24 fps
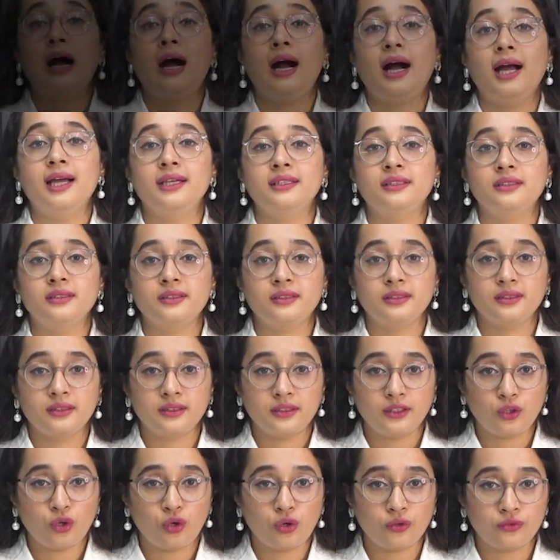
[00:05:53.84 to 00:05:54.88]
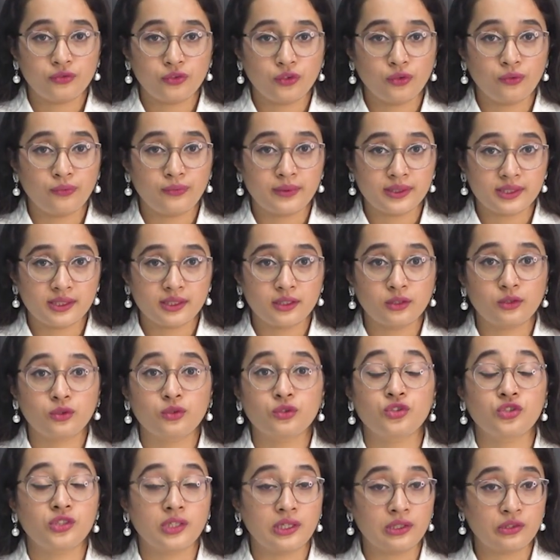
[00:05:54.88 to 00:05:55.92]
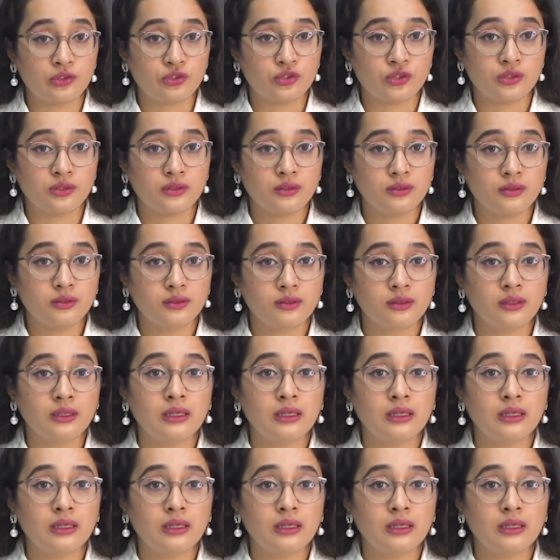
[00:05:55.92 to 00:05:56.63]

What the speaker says: itinerary of your visit to Schengen,